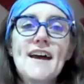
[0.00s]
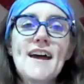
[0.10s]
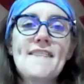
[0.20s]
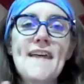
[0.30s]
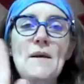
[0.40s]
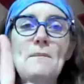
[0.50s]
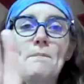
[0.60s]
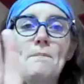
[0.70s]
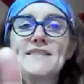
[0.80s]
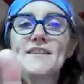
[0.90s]
and then
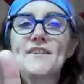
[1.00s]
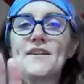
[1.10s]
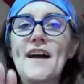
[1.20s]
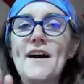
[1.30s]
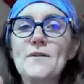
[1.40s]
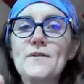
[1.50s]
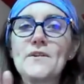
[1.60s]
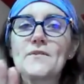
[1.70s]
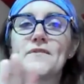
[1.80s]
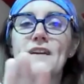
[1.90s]
bicycle out
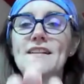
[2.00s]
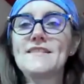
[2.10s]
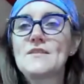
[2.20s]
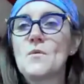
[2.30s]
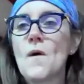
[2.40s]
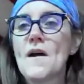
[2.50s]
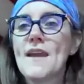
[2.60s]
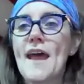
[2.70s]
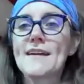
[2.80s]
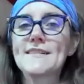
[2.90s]
your feet
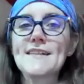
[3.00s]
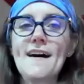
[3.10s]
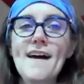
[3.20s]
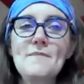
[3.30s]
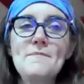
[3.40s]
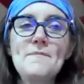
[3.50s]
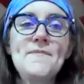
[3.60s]
one at a time.